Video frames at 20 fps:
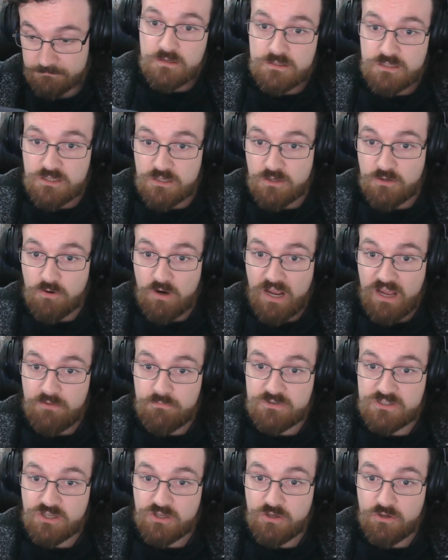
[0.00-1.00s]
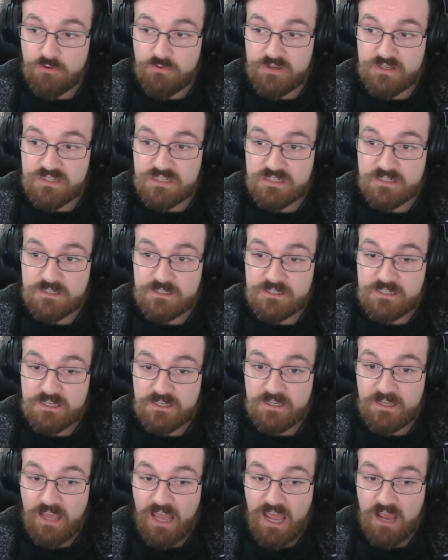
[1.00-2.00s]
So I was curious to
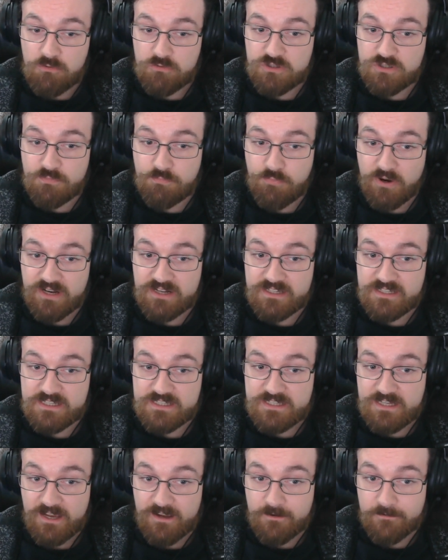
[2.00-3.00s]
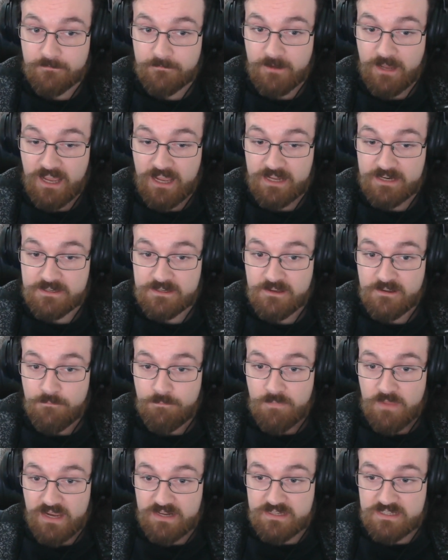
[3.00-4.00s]
see how to break this down, and
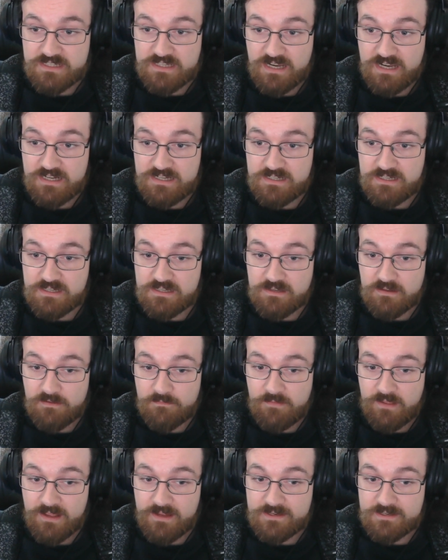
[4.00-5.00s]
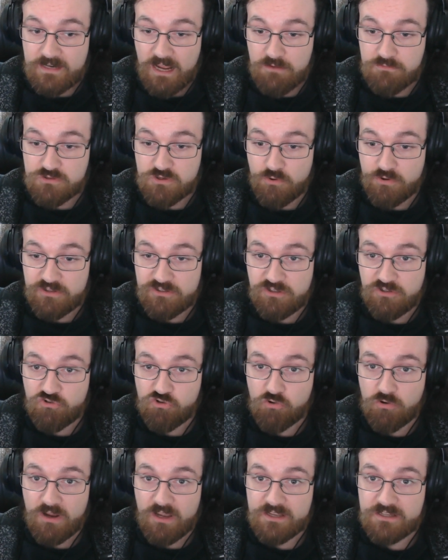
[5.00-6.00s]
I decided that I was going to
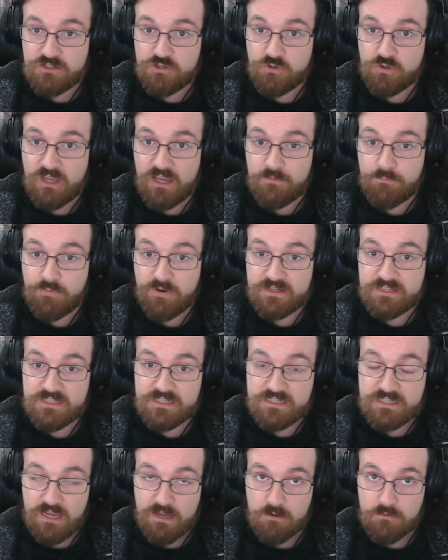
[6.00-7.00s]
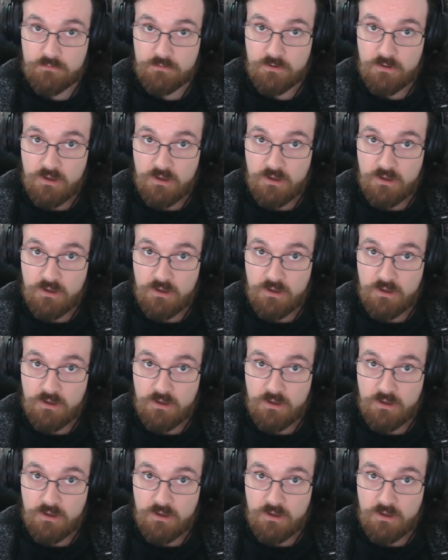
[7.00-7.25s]
try to kind of break this down